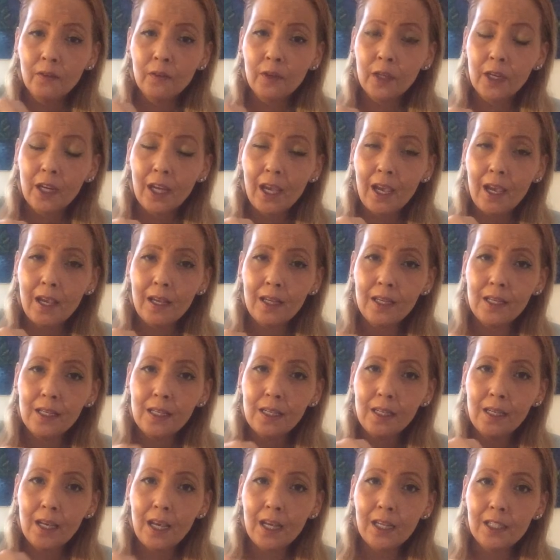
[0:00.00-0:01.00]
with
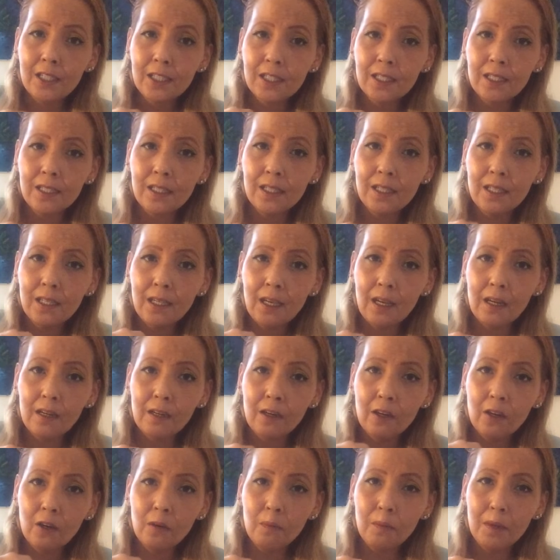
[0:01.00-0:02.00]
ADHD
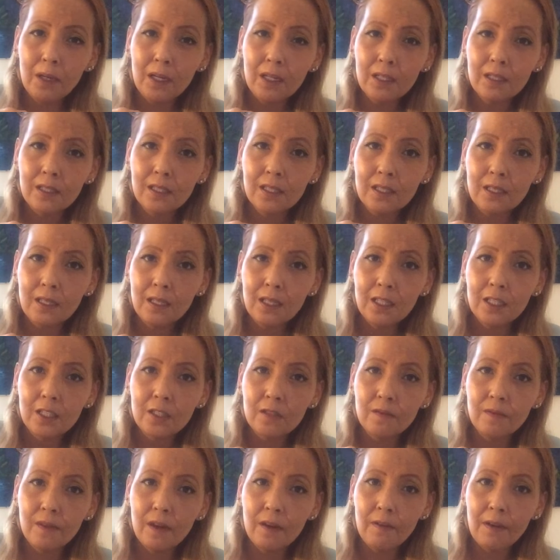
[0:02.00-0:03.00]
and no medicine
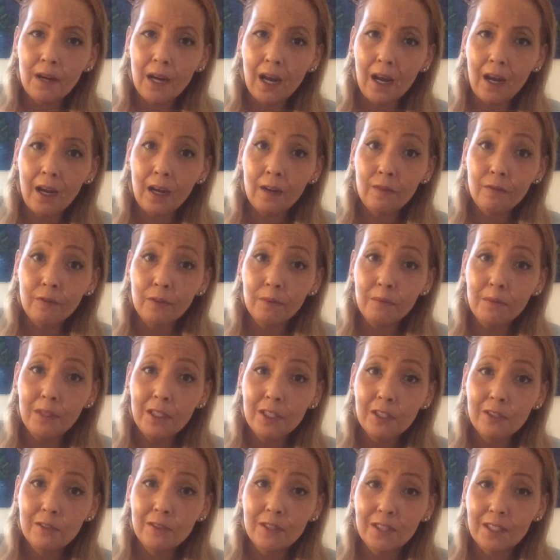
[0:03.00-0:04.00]
it's very hard for
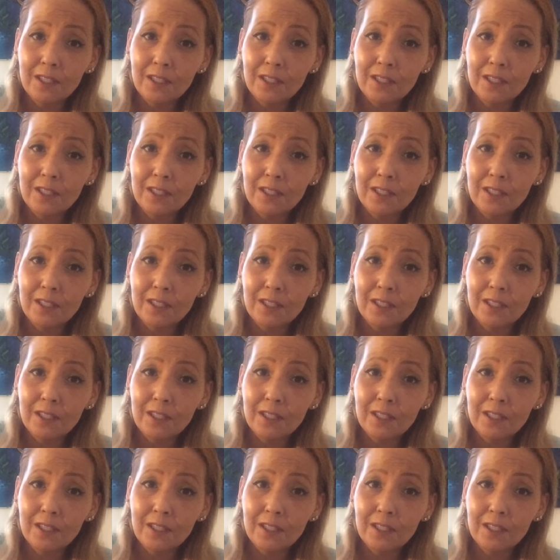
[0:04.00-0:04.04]
me to